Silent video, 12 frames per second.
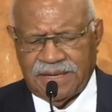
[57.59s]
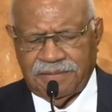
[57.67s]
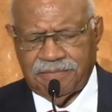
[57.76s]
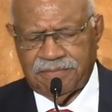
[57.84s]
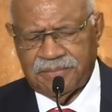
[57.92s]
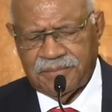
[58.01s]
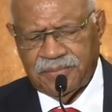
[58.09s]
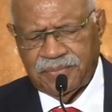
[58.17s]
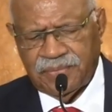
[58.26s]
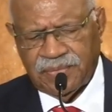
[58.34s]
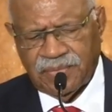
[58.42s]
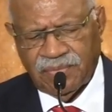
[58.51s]

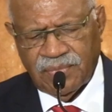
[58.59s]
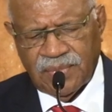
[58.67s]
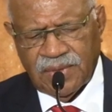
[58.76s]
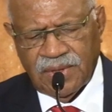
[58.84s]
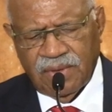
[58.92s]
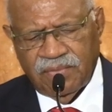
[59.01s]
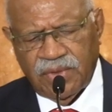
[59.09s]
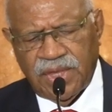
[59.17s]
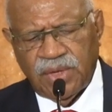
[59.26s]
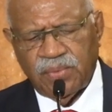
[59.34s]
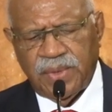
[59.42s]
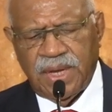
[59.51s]
For
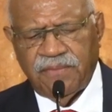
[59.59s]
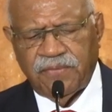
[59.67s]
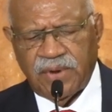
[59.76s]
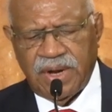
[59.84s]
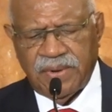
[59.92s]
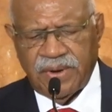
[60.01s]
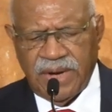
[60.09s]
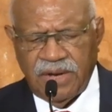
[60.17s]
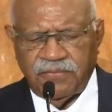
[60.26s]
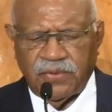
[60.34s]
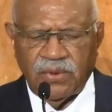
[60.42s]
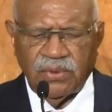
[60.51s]
this, we are forever
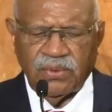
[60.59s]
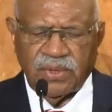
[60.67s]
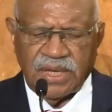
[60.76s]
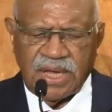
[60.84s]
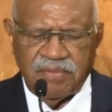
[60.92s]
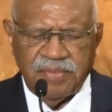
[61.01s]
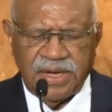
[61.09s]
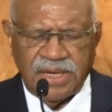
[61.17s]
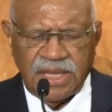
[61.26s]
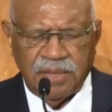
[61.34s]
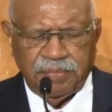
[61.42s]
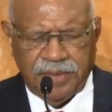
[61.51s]
grateful to the
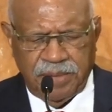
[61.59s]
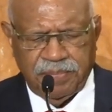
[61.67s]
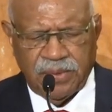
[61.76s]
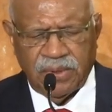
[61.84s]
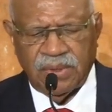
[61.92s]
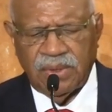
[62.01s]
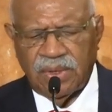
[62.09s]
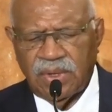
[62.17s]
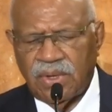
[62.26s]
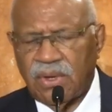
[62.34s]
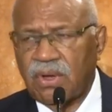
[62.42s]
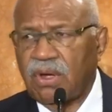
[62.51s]
government and the people
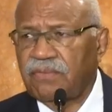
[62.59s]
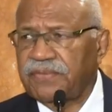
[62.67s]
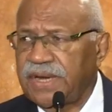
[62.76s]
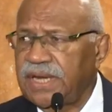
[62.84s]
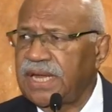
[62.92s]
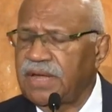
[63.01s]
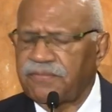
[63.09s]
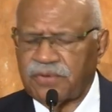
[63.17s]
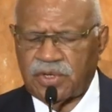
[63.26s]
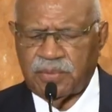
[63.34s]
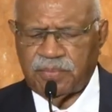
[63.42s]
of India for